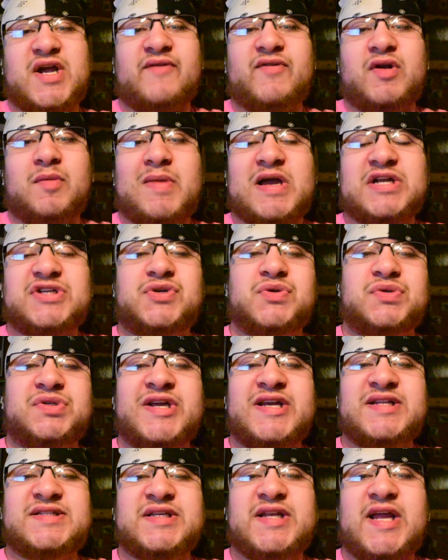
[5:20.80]
are having a magical
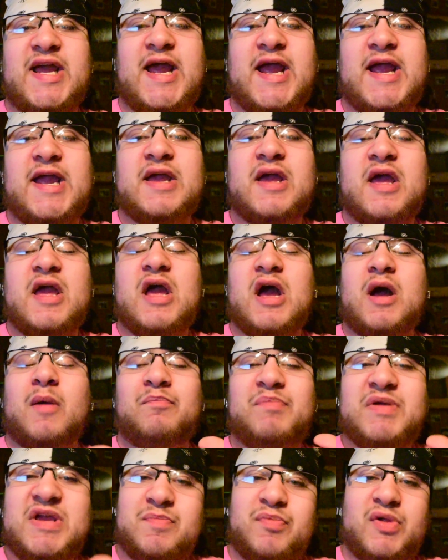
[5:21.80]
day today.
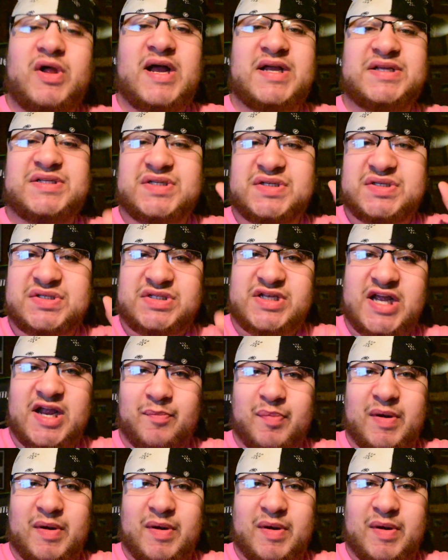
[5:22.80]
Be blessed. Stay